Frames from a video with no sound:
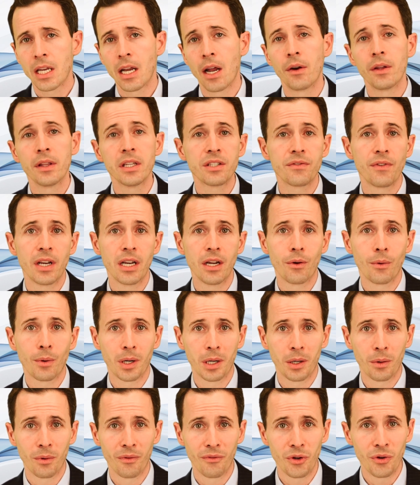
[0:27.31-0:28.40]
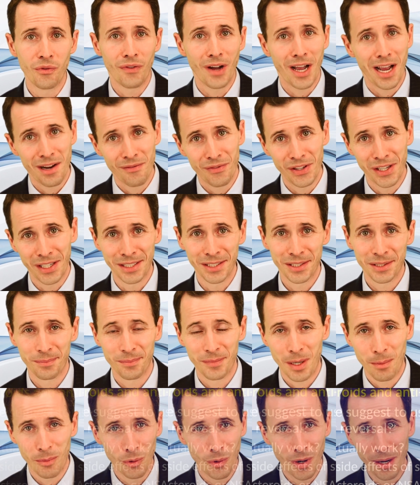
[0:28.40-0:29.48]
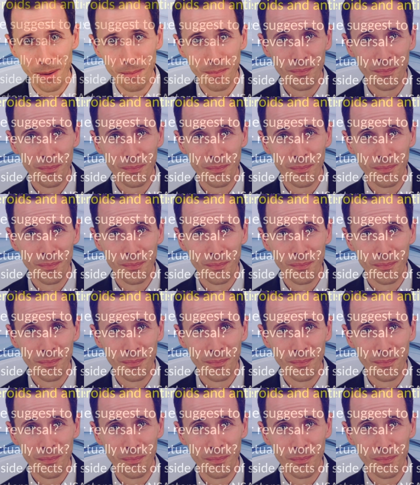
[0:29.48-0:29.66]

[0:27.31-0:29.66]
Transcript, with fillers: Now in this video, we're going to review five things. Number one,